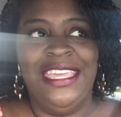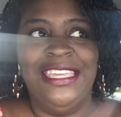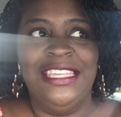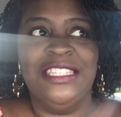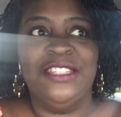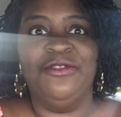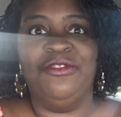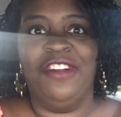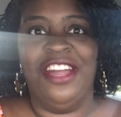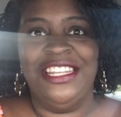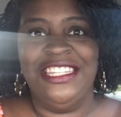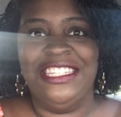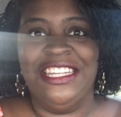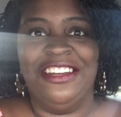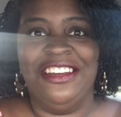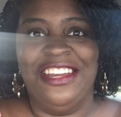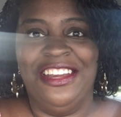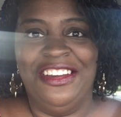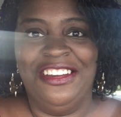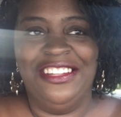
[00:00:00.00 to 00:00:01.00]
is
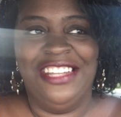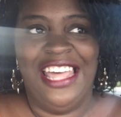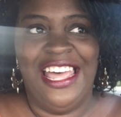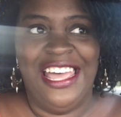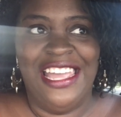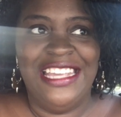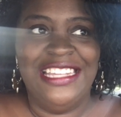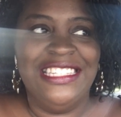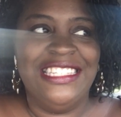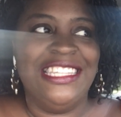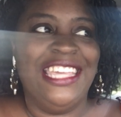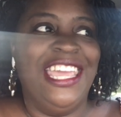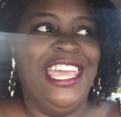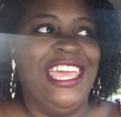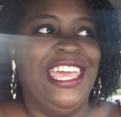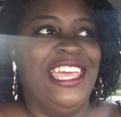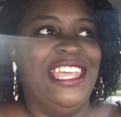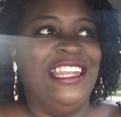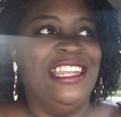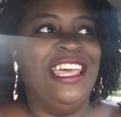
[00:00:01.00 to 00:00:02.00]
Frontier Airlines,
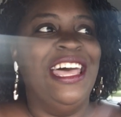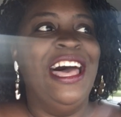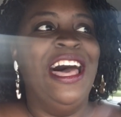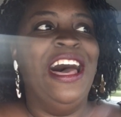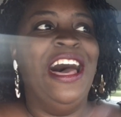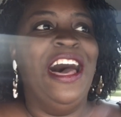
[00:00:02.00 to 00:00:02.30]
and